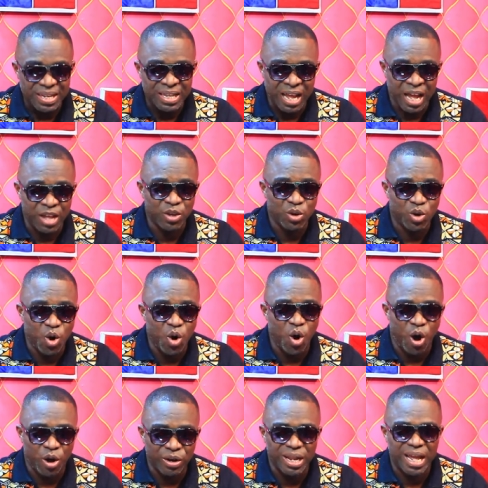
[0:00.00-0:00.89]
Now you
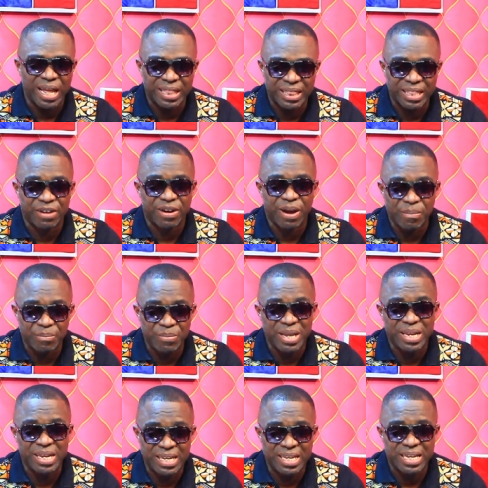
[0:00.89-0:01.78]
go on and there are
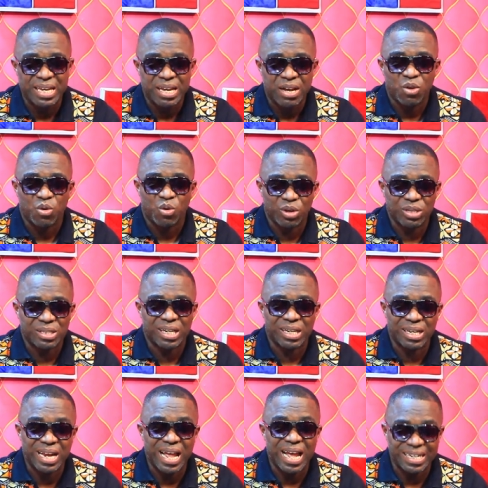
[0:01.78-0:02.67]
many
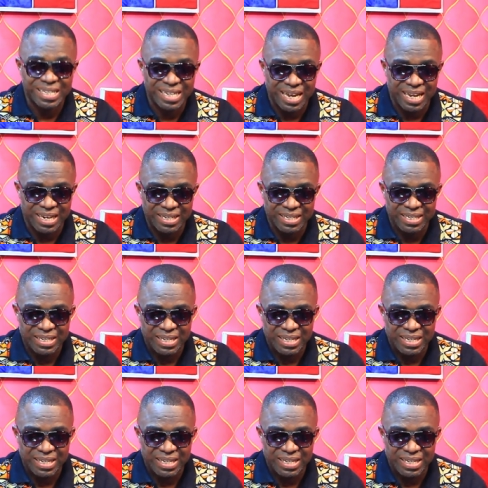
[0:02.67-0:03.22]
content like that,